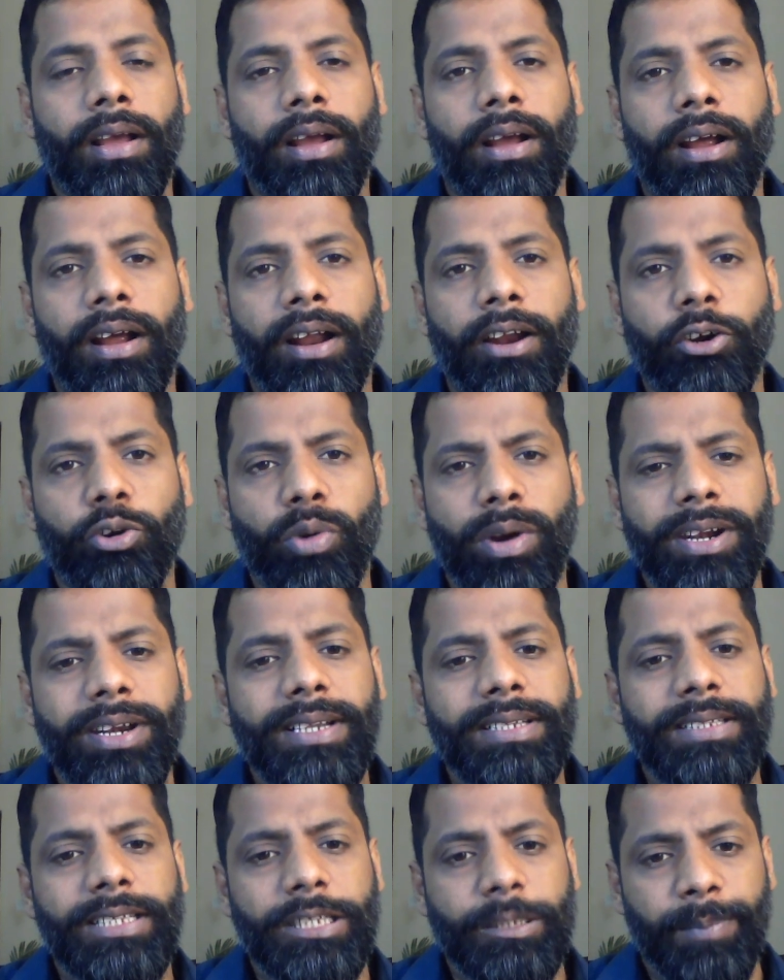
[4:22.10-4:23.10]
to
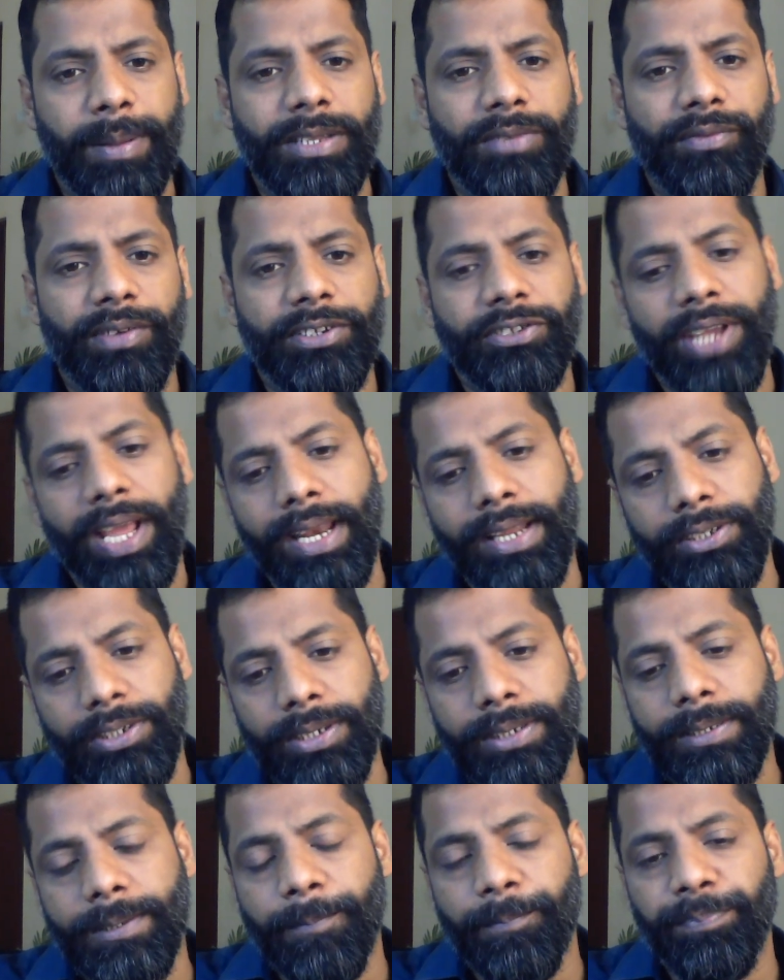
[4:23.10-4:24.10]
address the specific
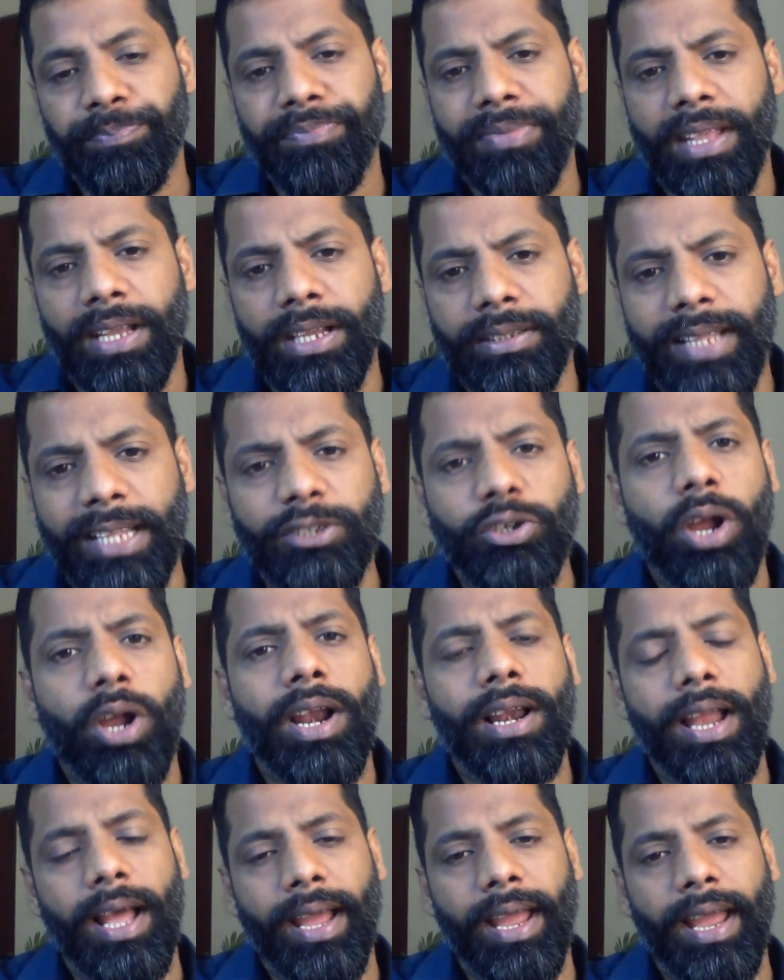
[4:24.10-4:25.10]
challenges. That's
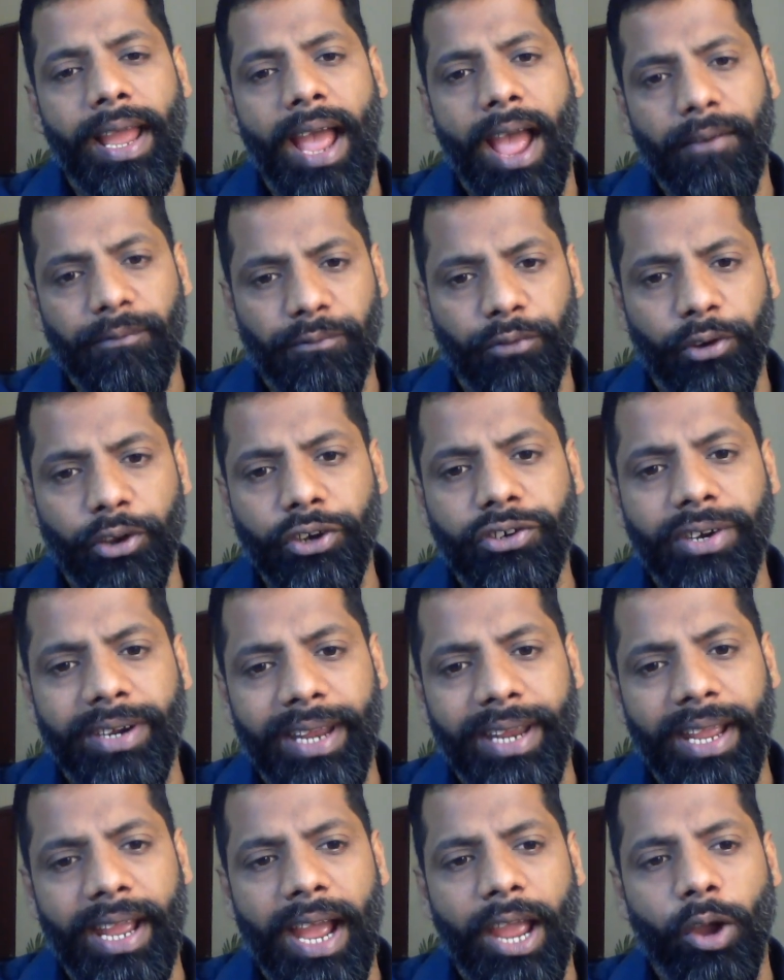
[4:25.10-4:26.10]
all I have for you
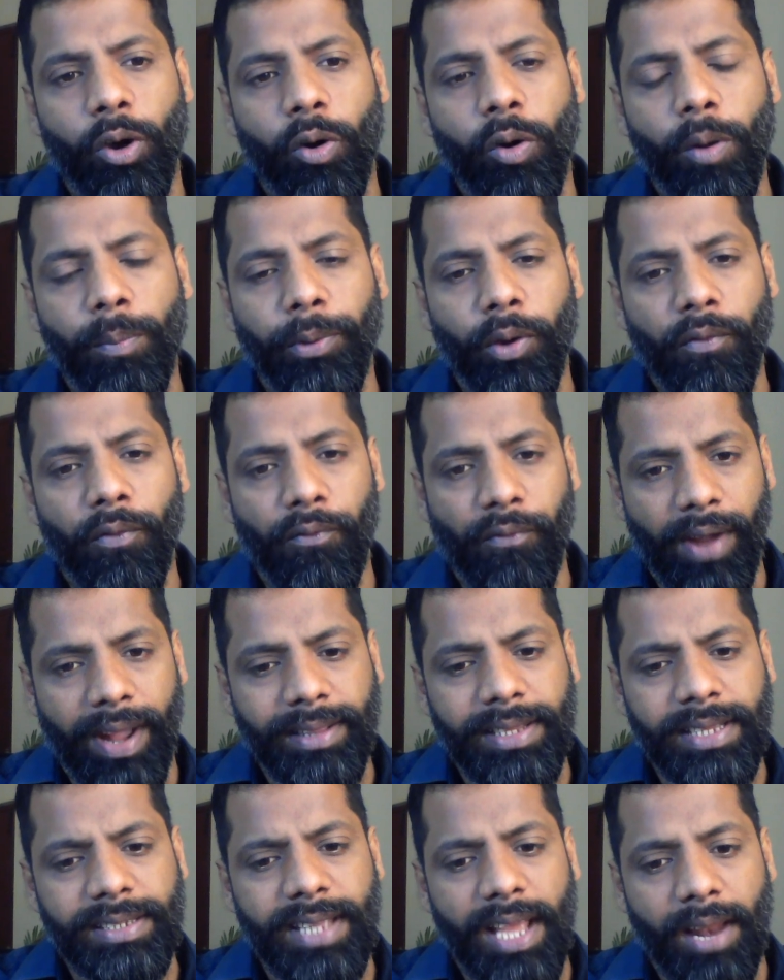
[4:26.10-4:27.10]
today. I hope you
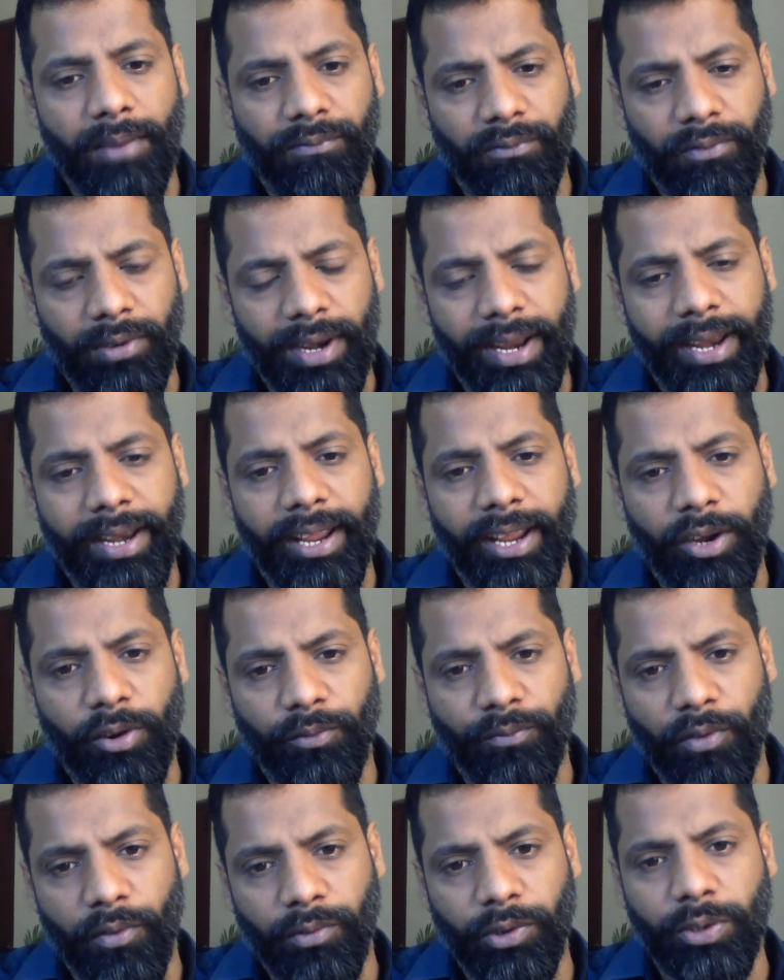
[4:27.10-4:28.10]
find this helpful, and I
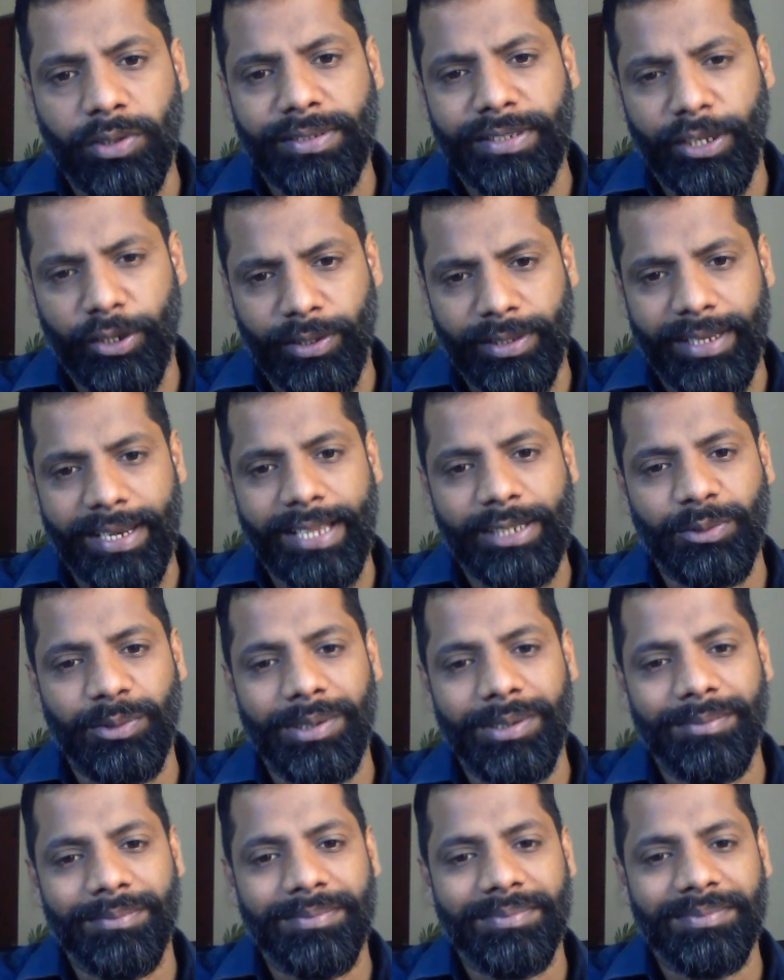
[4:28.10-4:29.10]
look forward to seeing you in the next
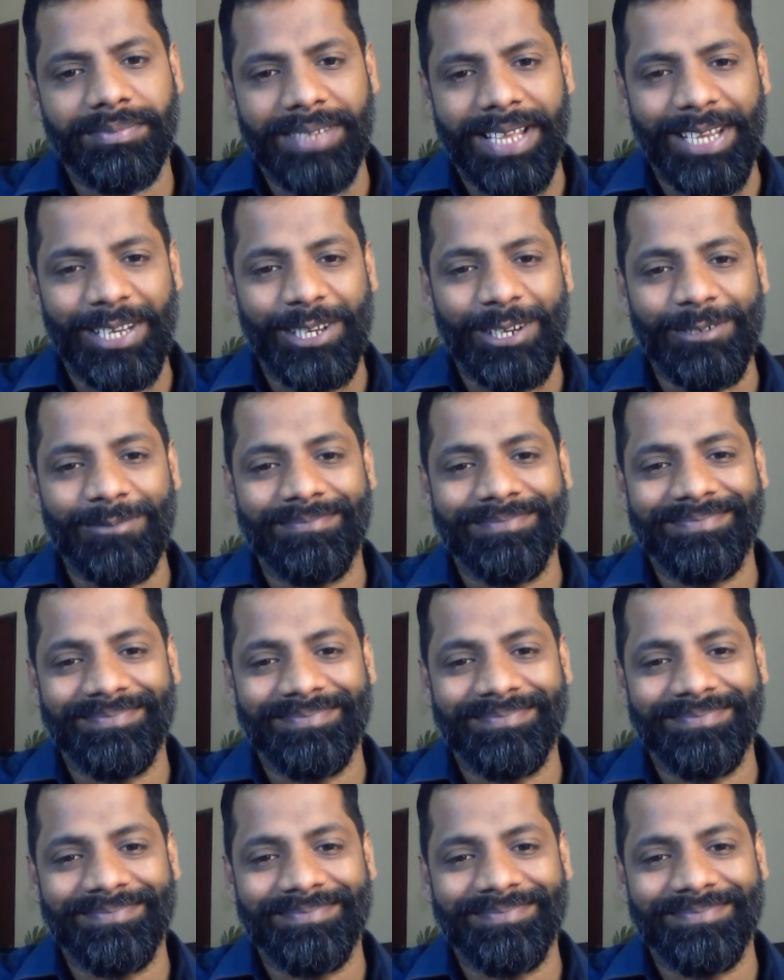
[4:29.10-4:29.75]
one. Thank you.